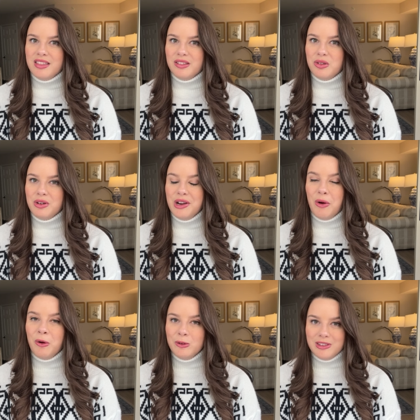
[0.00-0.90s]
the Lori
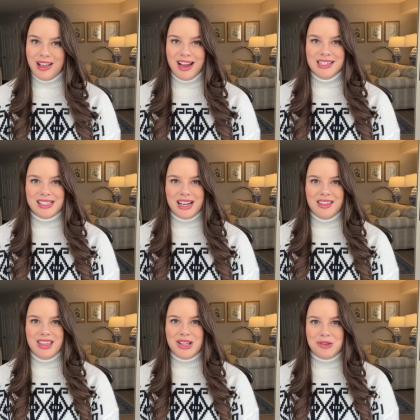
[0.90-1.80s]
Holt lines, and I
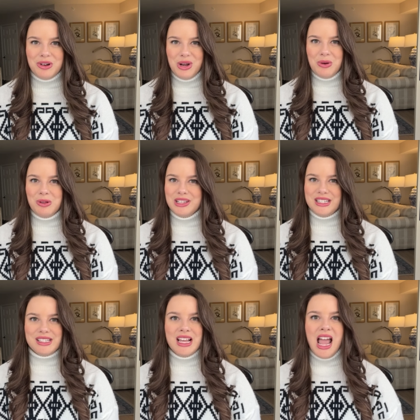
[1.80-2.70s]
think Lori Holt
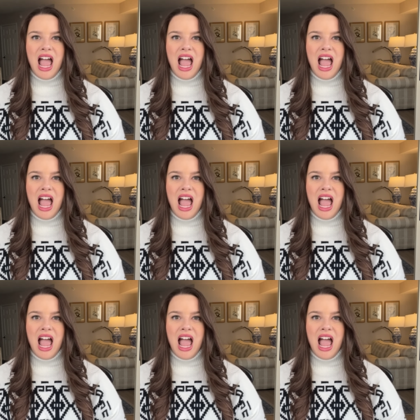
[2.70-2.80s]
is